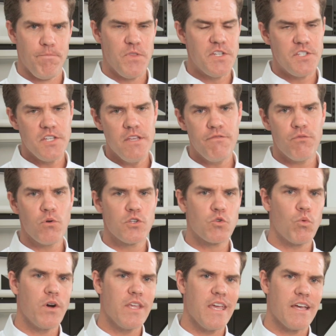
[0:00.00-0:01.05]
The
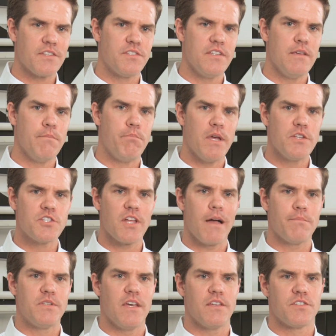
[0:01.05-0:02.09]
T420sc
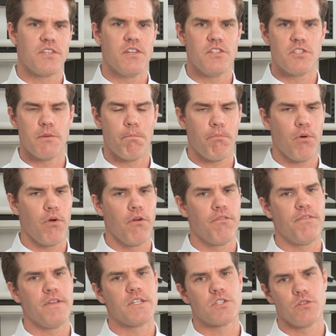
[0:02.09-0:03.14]
Benchtop Test Kit is the
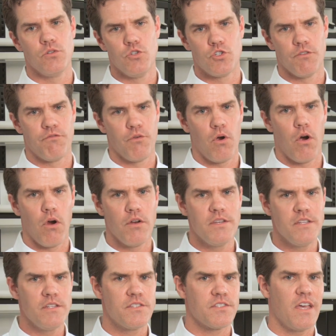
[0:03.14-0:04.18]
perfect solution for
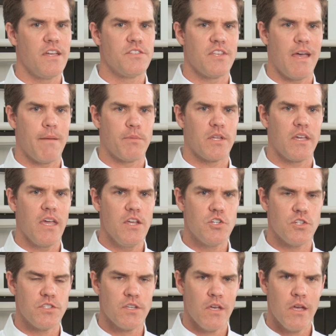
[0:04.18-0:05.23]
R&D and science
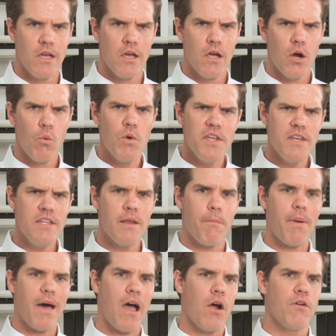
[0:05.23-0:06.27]
applications where you need a
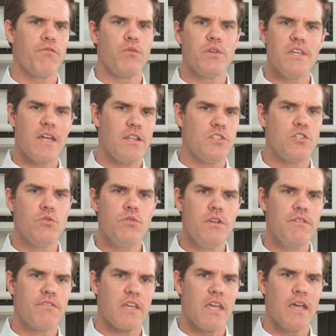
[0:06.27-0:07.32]
powerful yet
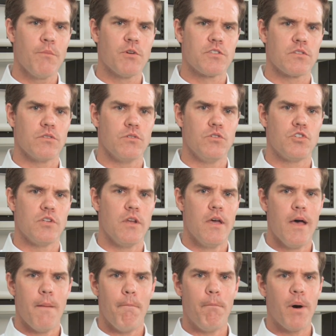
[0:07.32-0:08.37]
intuitive camera solution
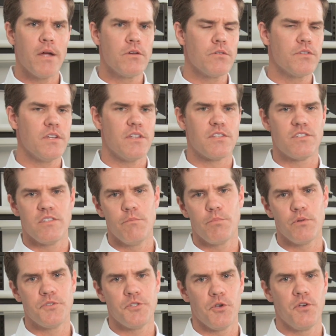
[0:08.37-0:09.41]
bundled in a
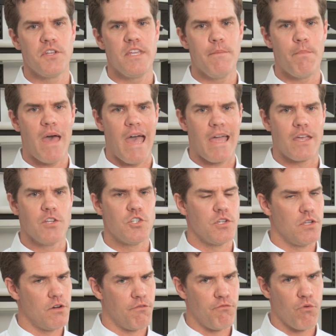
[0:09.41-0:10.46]
simple turnkey package at
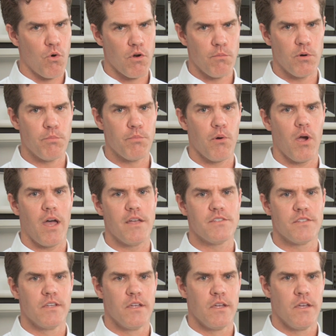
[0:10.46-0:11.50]
an affordable
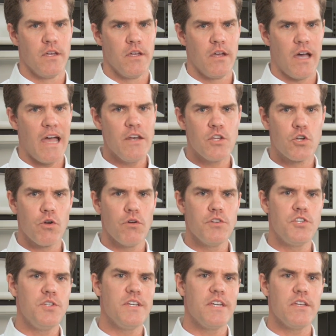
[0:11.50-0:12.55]
price. I'd
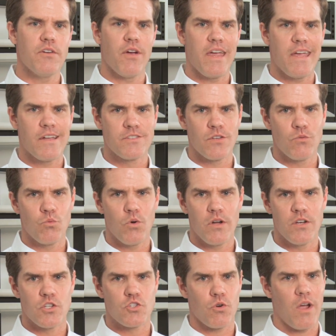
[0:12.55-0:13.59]
encourage you to get your hands on
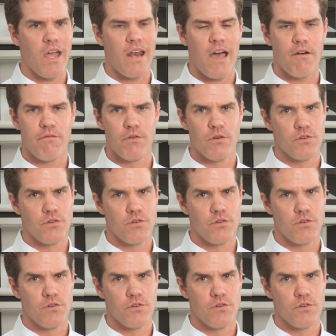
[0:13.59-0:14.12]
one and try it out for